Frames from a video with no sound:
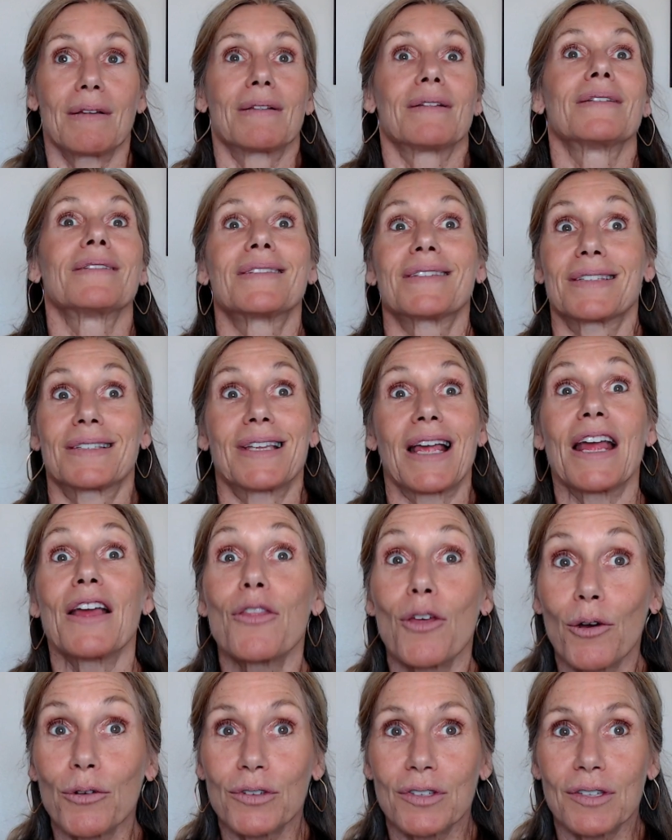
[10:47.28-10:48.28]
say
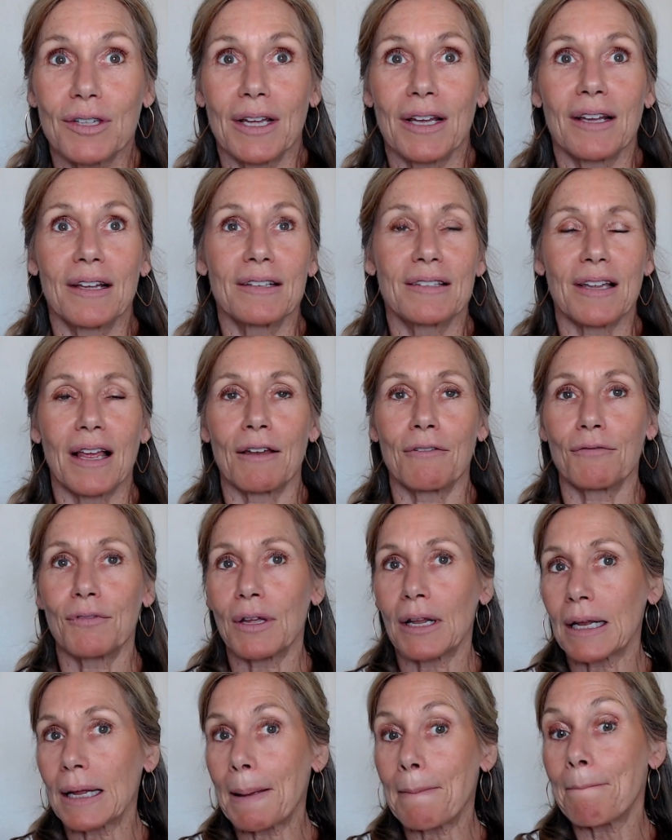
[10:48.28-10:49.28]
those things and
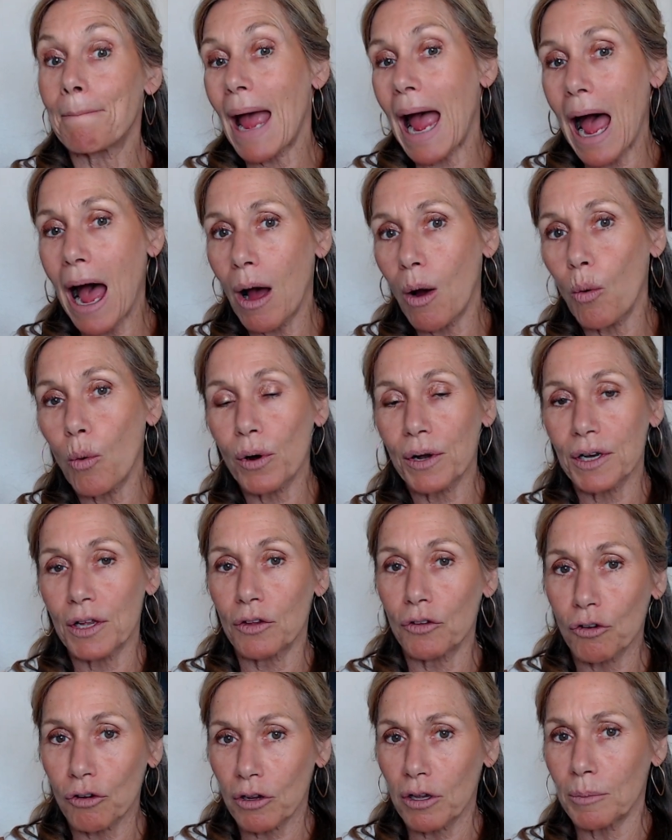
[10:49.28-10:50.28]
feel empowered
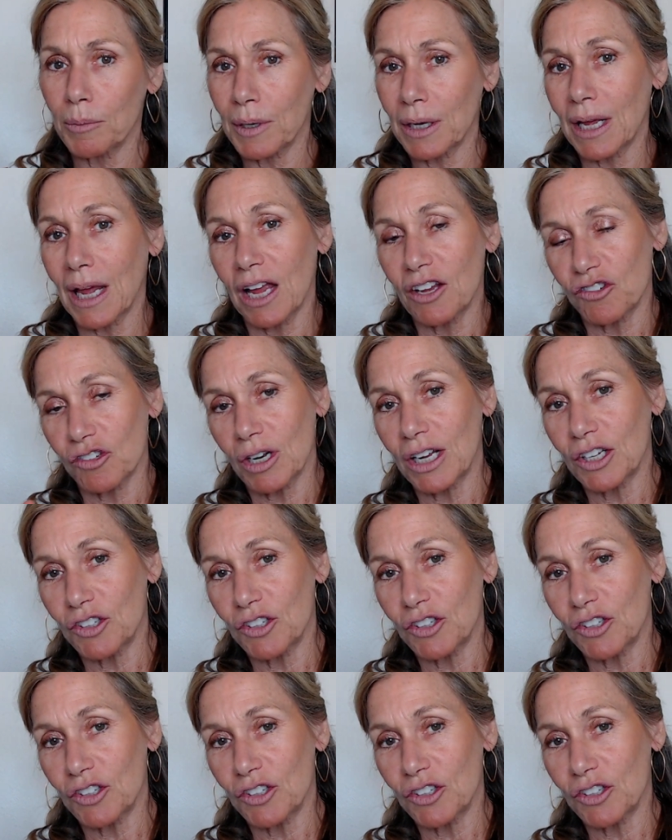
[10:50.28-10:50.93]
in your communication.